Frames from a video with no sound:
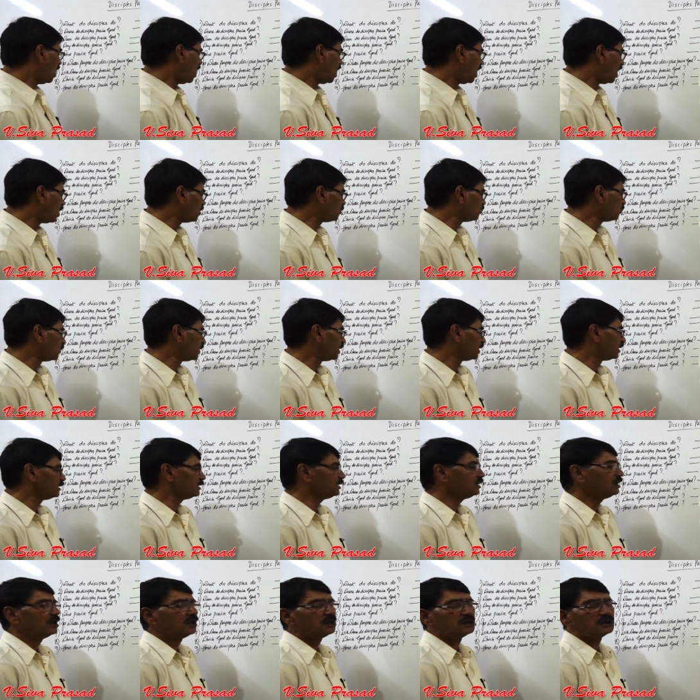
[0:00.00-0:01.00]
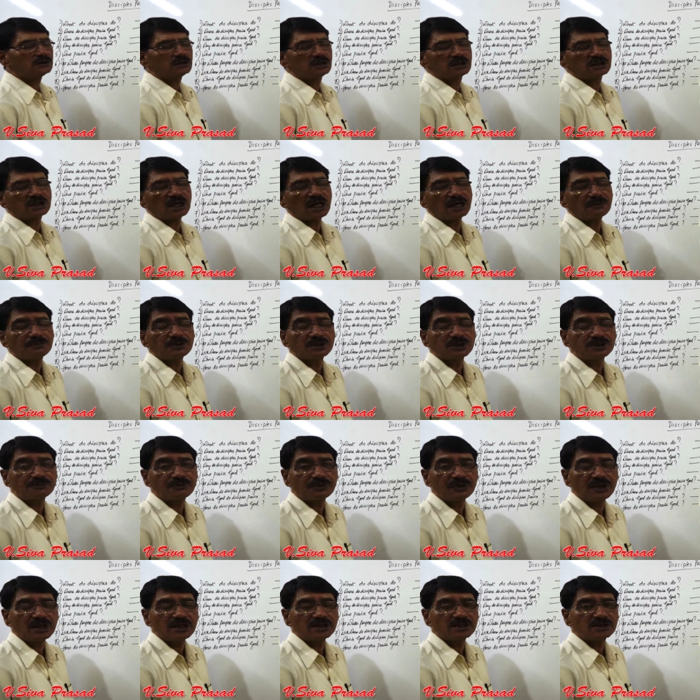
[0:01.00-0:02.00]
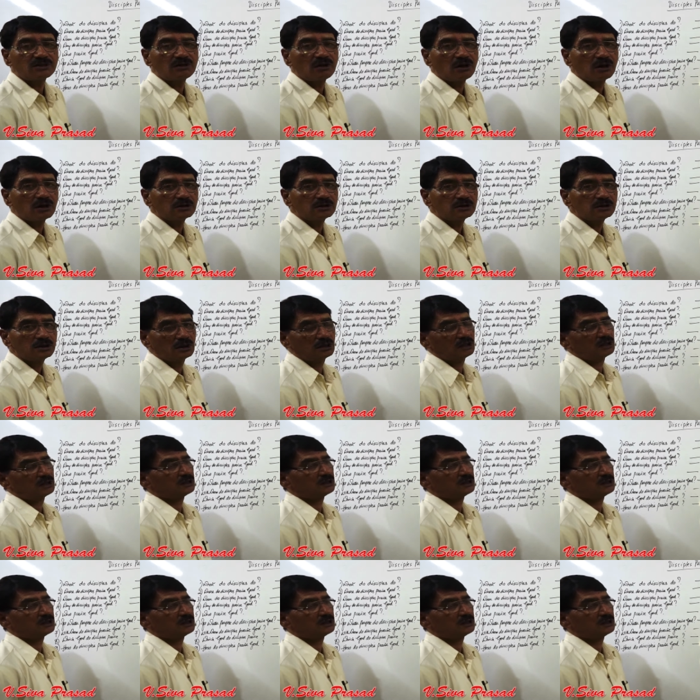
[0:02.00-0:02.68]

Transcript: How will disciples praise God?